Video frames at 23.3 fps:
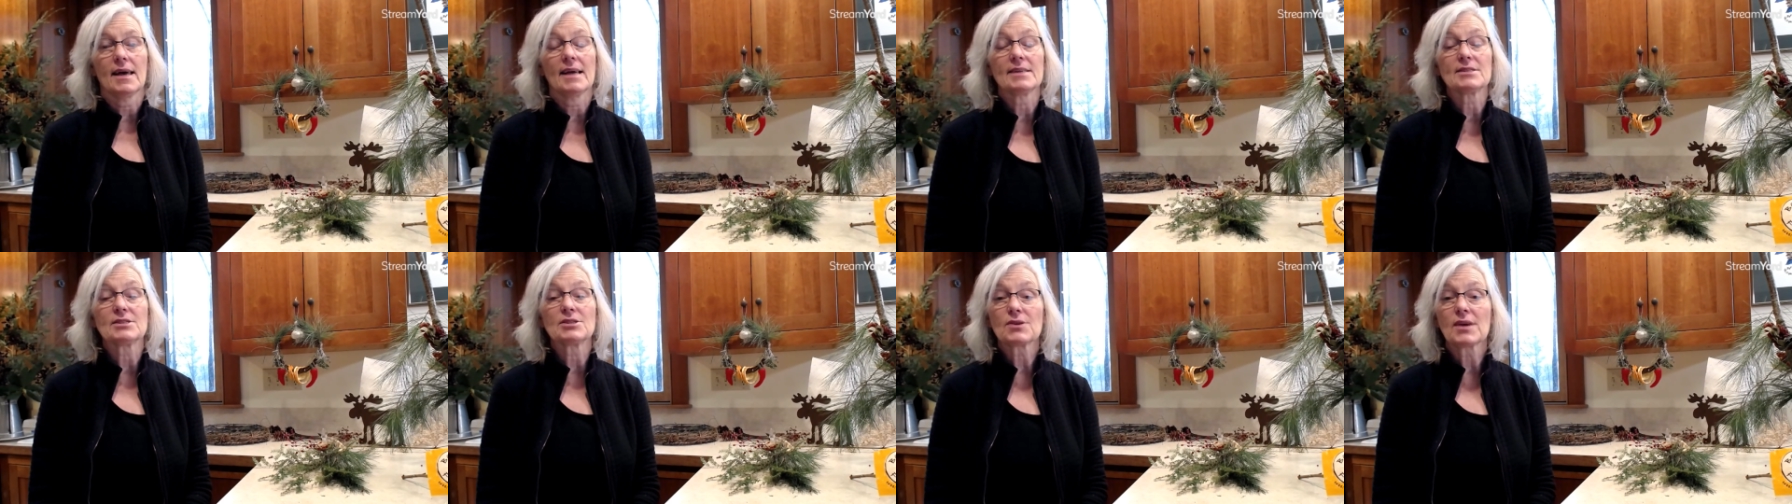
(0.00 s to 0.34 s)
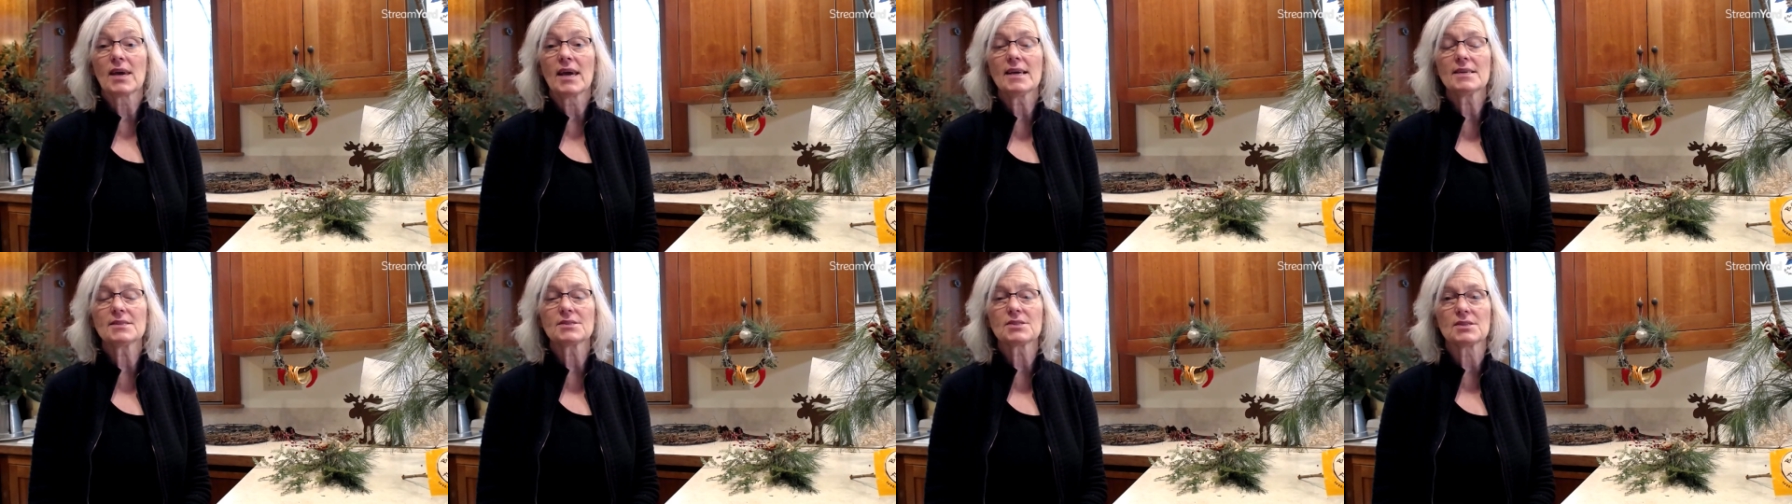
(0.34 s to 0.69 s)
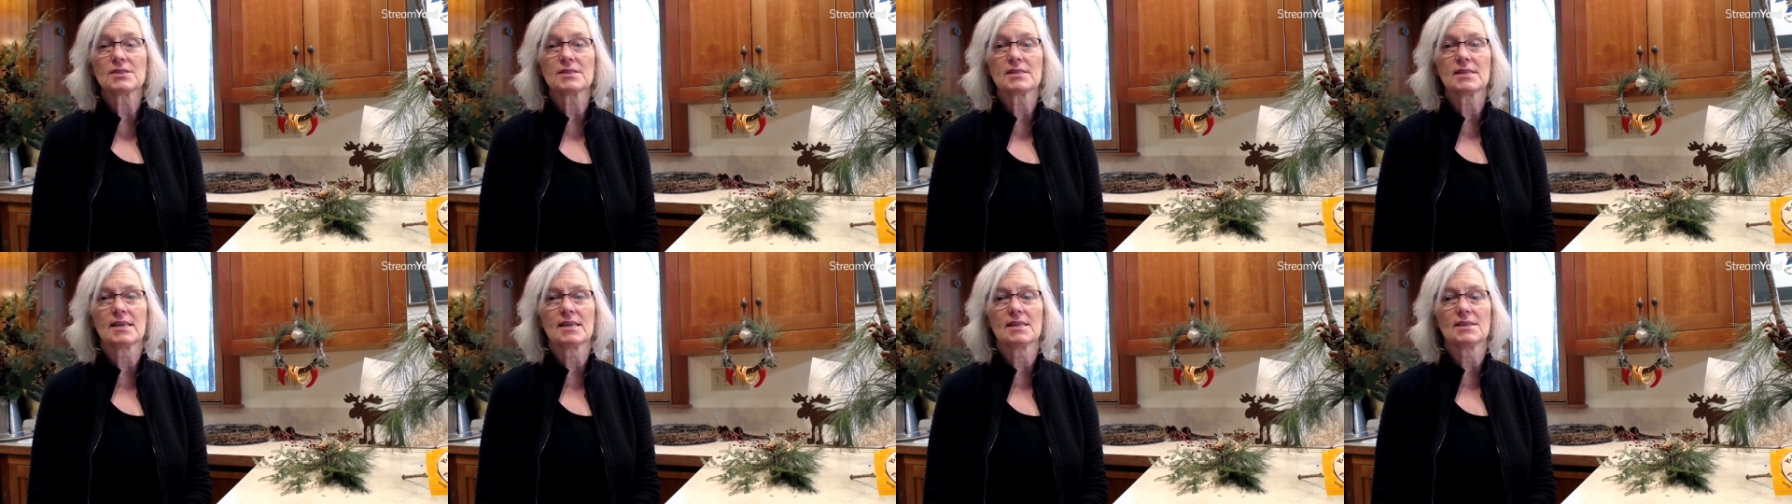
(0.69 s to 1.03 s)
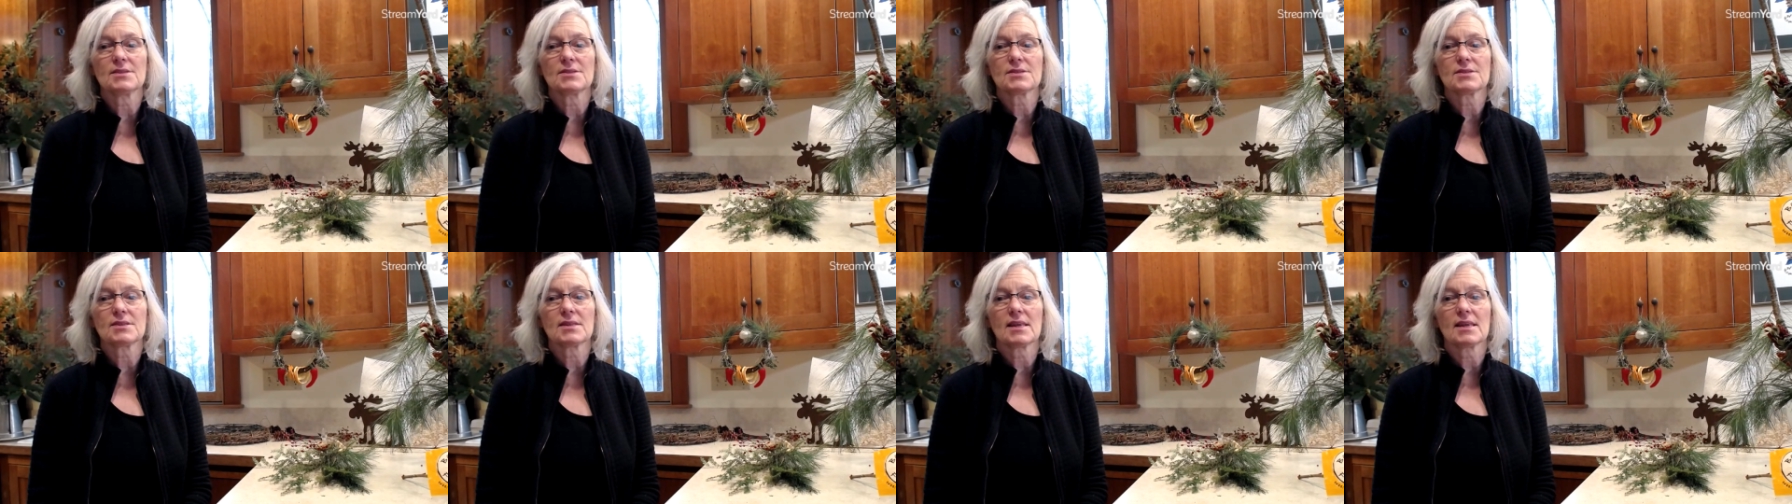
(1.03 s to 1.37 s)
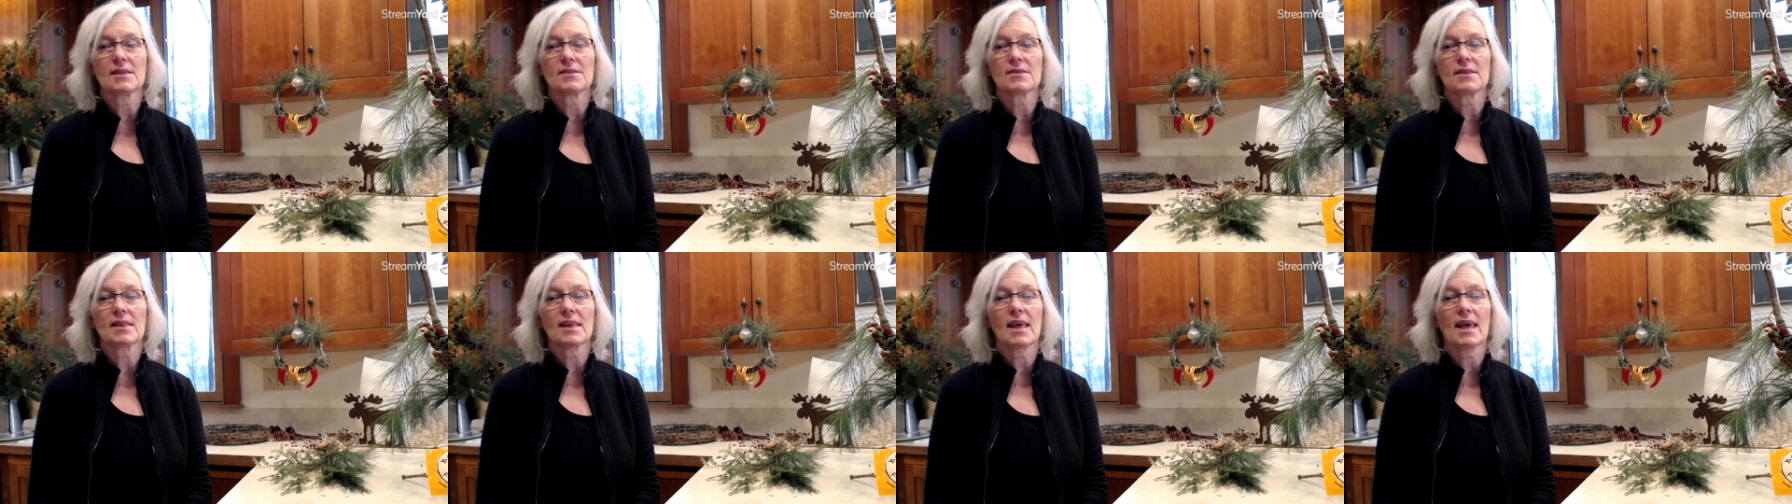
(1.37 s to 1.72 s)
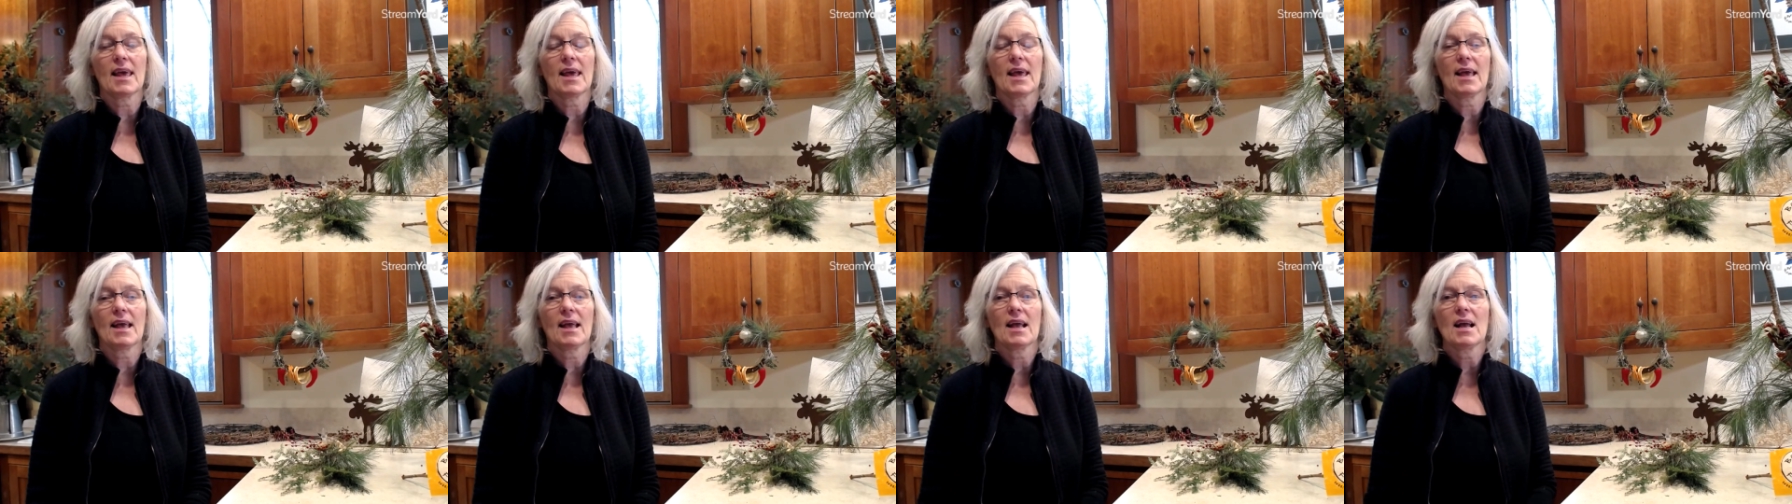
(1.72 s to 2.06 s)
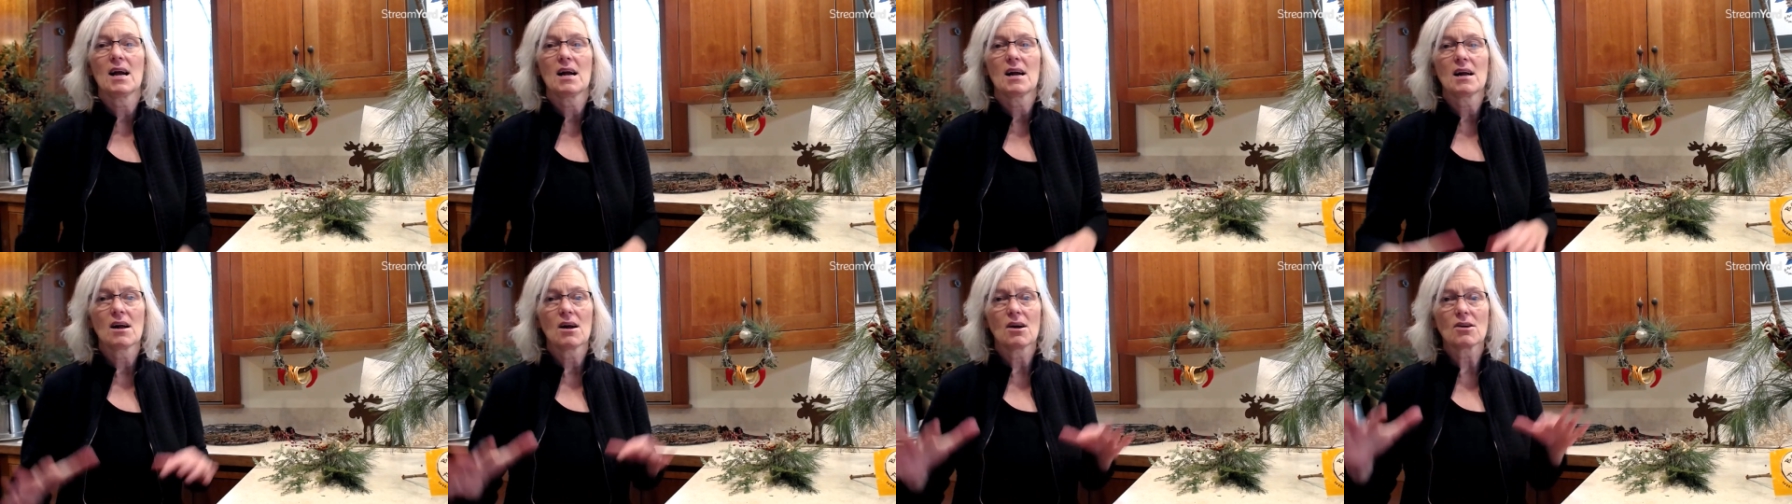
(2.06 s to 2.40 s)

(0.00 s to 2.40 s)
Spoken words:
education is that they